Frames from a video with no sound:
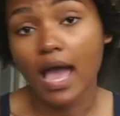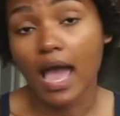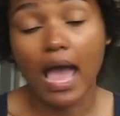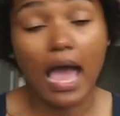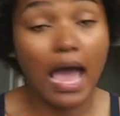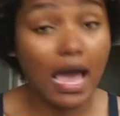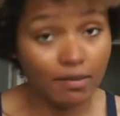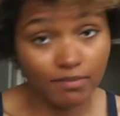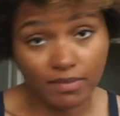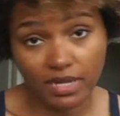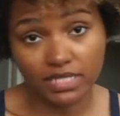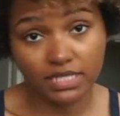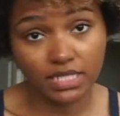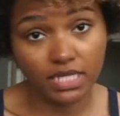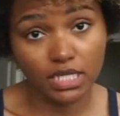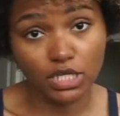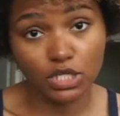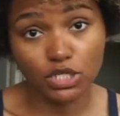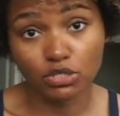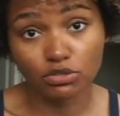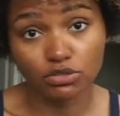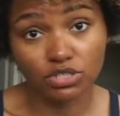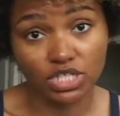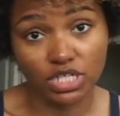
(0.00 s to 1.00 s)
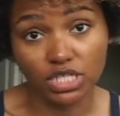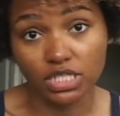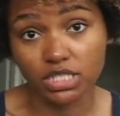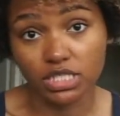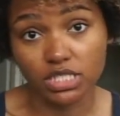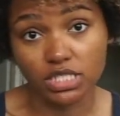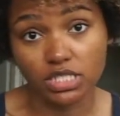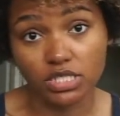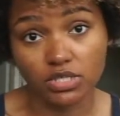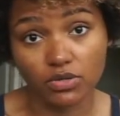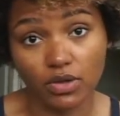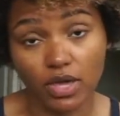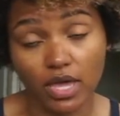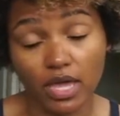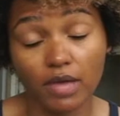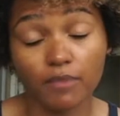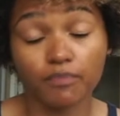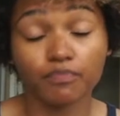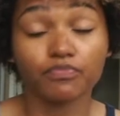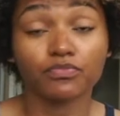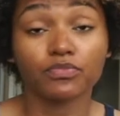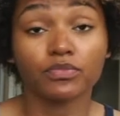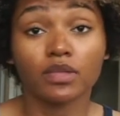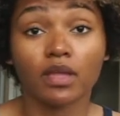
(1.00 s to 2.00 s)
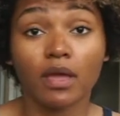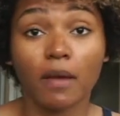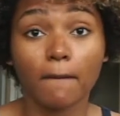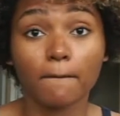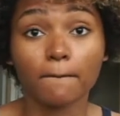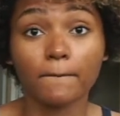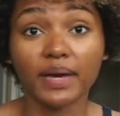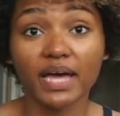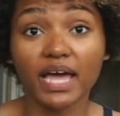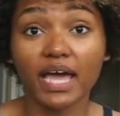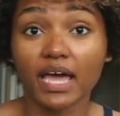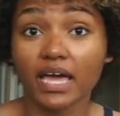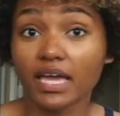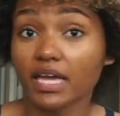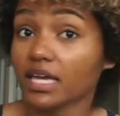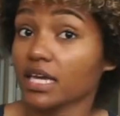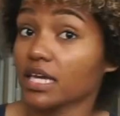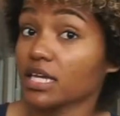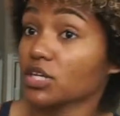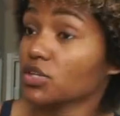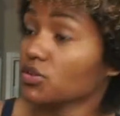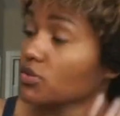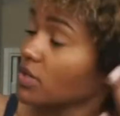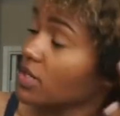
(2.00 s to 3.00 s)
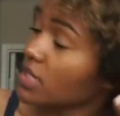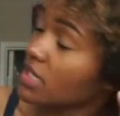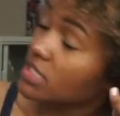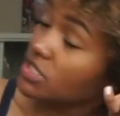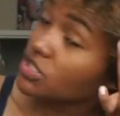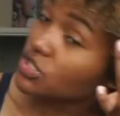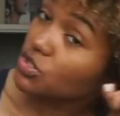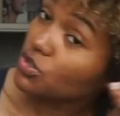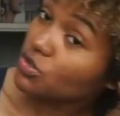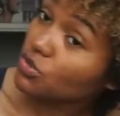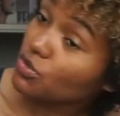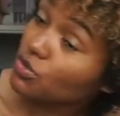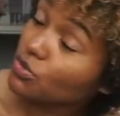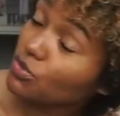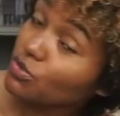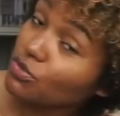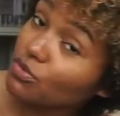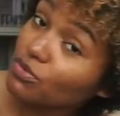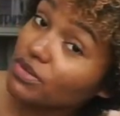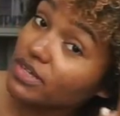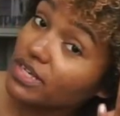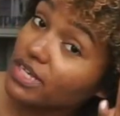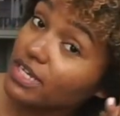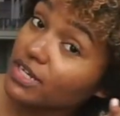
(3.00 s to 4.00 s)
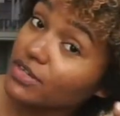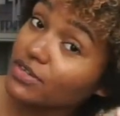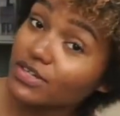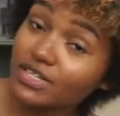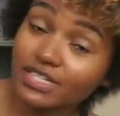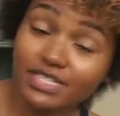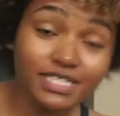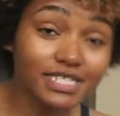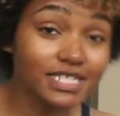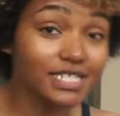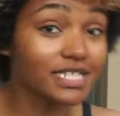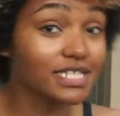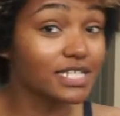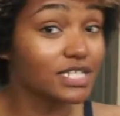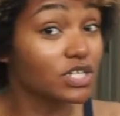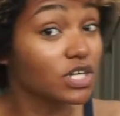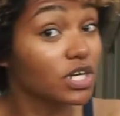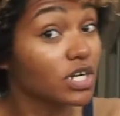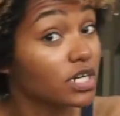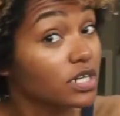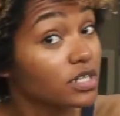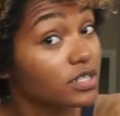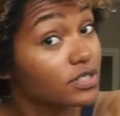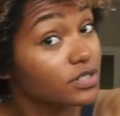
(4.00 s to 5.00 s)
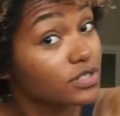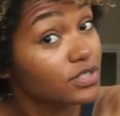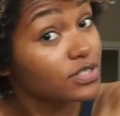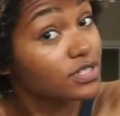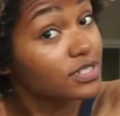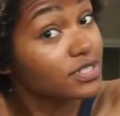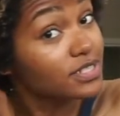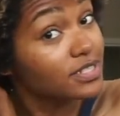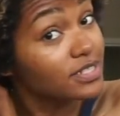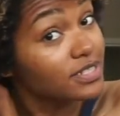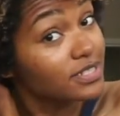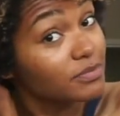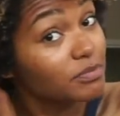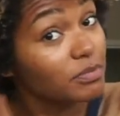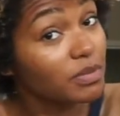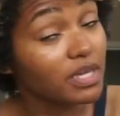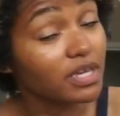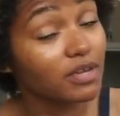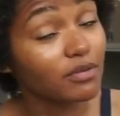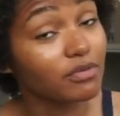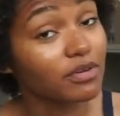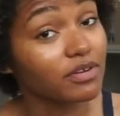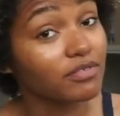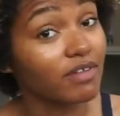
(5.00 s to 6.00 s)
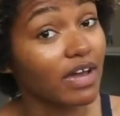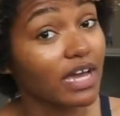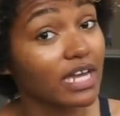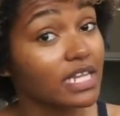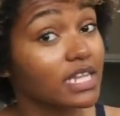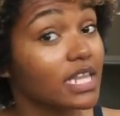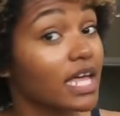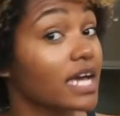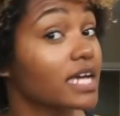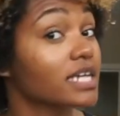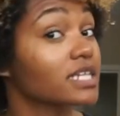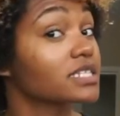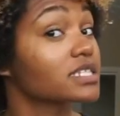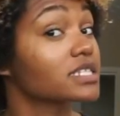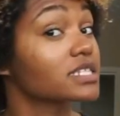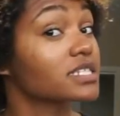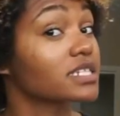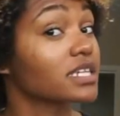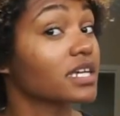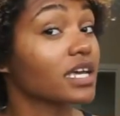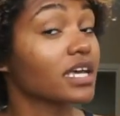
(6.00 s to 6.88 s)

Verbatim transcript: I'm not taking no chances, okay? But can you get into, can you get into these curls being revitalized?